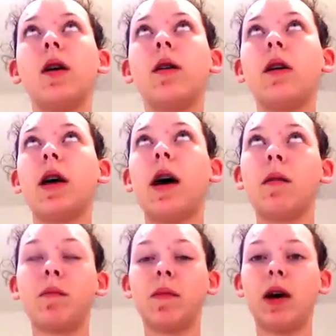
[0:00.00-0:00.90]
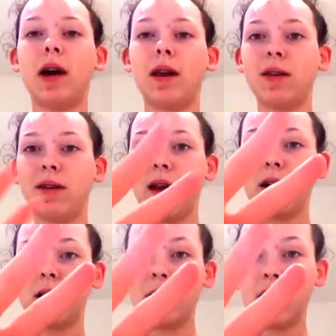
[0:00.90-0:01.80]
So yeah, my
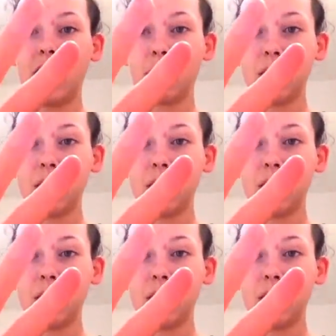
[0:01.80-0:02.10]
second tip